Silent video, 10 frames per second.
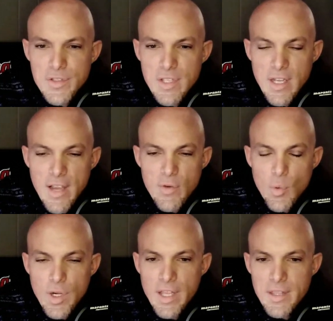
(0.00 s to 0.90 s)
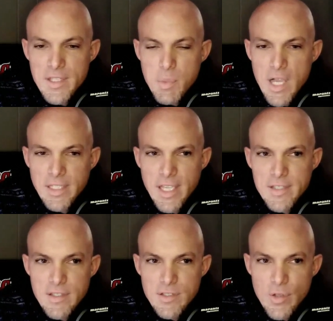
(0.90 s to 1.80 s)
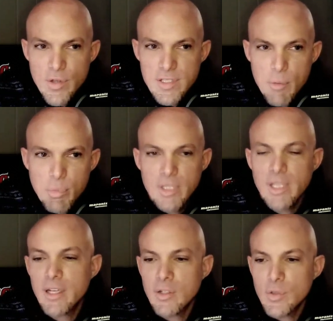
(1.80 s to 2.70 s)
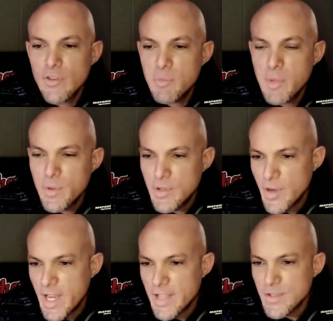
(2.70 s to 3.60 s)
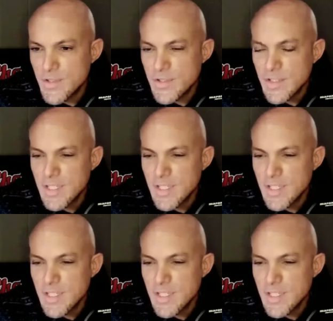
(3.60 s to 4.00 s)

and everyone on this podcast has noticed how political you've been with your answers.